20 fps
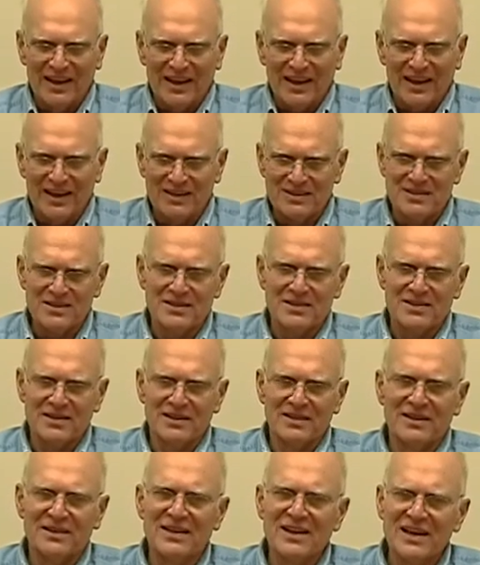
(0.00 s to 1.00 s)
and she
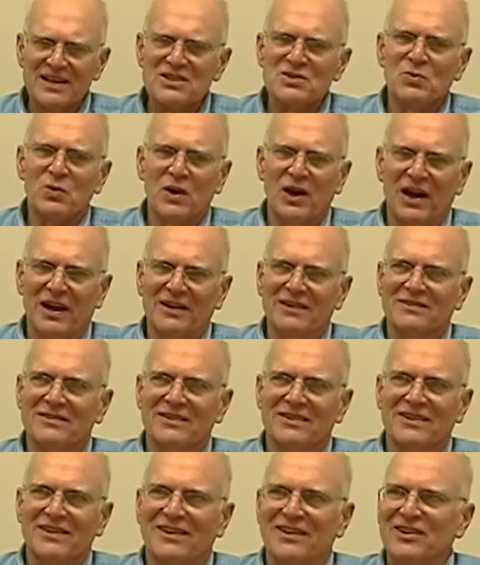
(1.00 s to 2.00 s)
said, "Guess what?
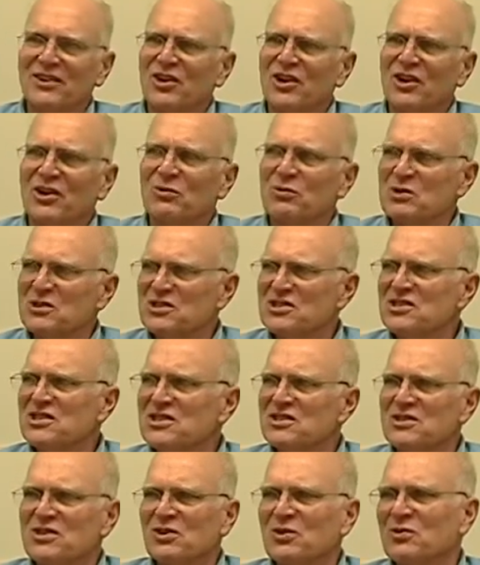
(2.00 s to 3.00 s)
and our daughter was
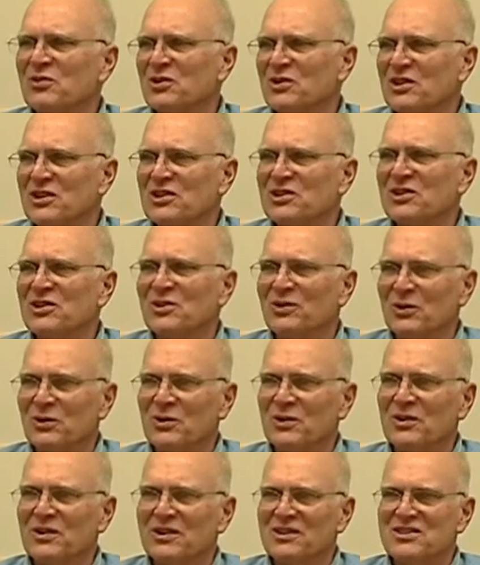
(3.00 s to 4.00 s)
just over a year
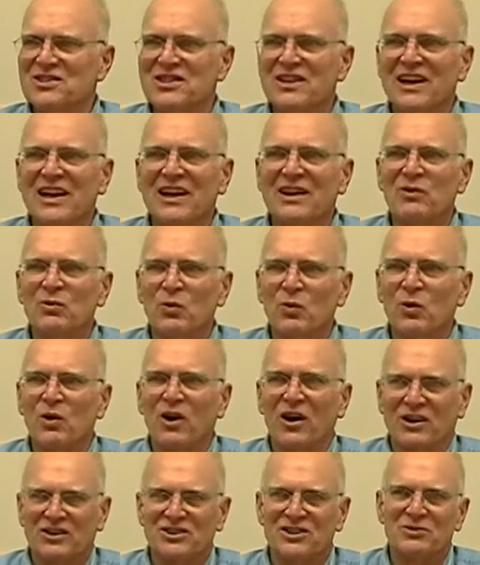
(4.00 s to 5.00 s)
old, and she hadn't
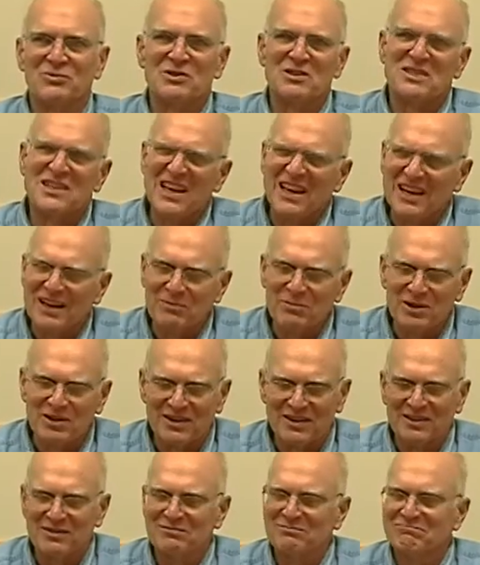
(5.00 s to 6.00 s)
walked. She would stand up at
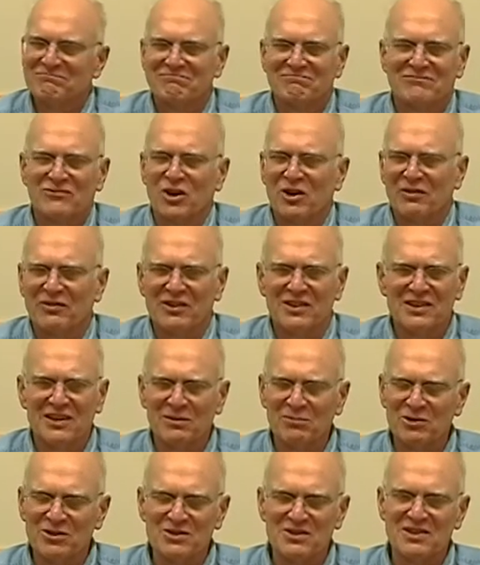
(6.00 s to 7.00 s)
a coffee
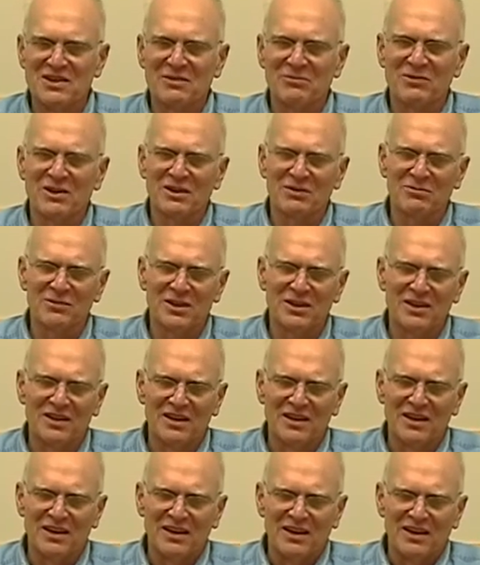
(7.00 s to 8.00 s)
table or something, but
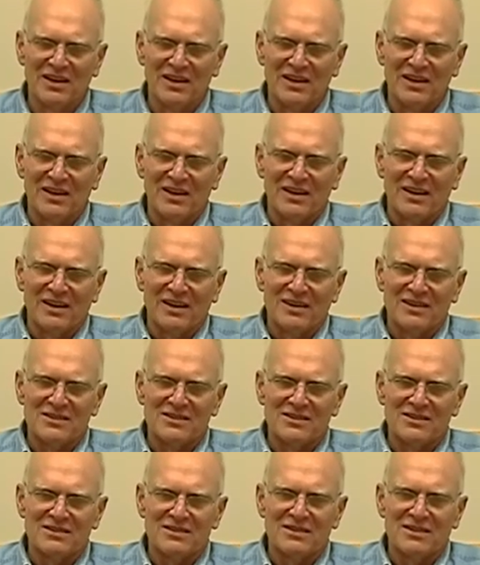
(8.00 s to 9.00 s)

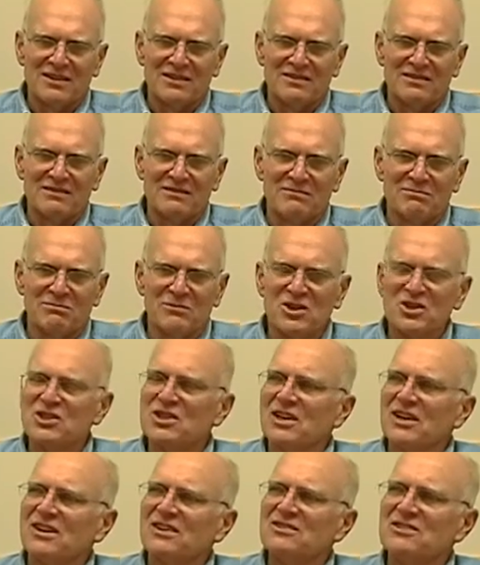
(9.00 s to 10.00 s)
she said,
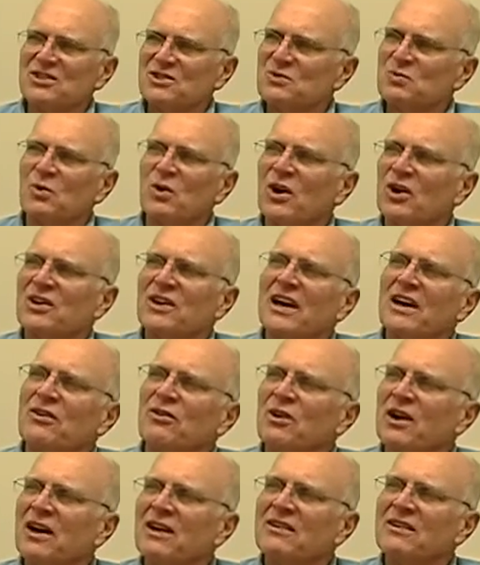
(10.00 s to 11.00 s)
Michelle just walked out
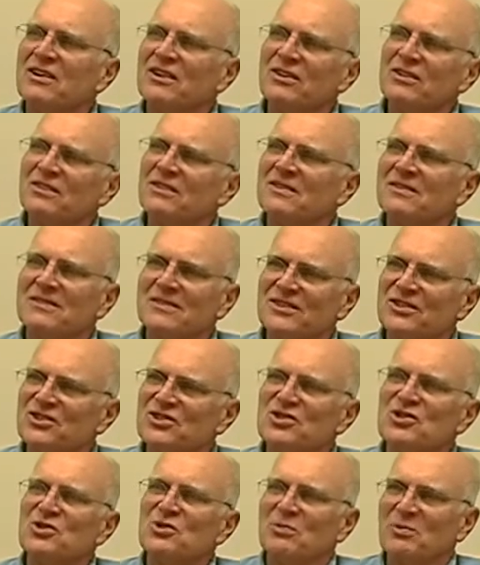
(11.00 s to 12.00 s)
around here
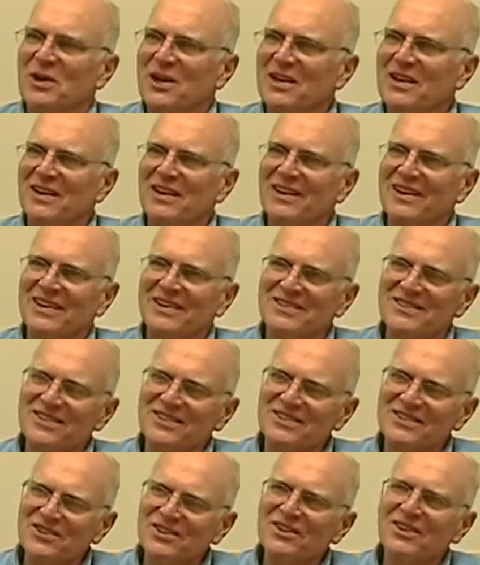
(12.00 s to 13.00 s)
to me. And I said,
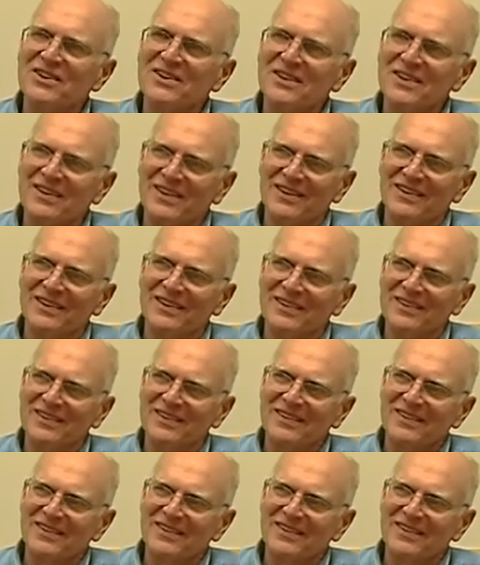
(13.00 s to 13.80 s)
You're kidding.